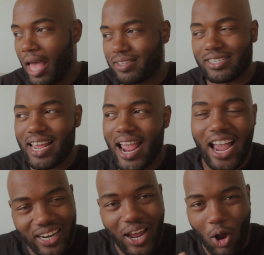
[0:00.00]
today I
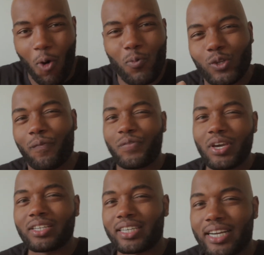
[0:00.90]
could like almost
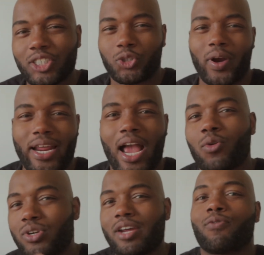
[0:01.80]
feel it in training
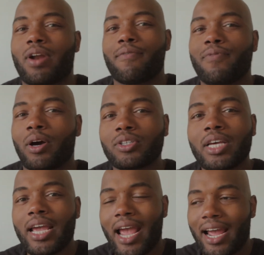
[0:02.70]
how different I felt.
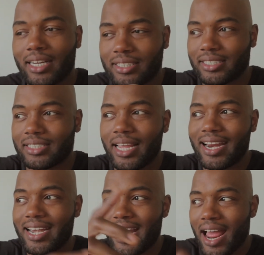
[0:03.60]
And let's just
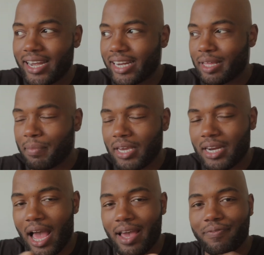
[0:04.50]
say not eating meat,
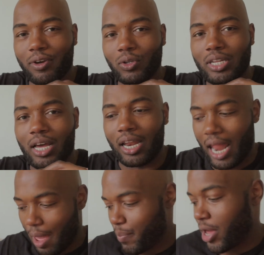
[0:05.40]
I felt a
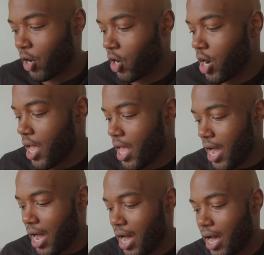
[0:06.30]
lot better.
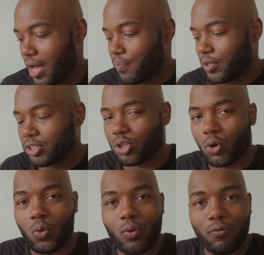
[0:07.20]
Uh,
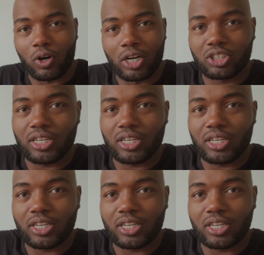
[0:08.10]
so for lunch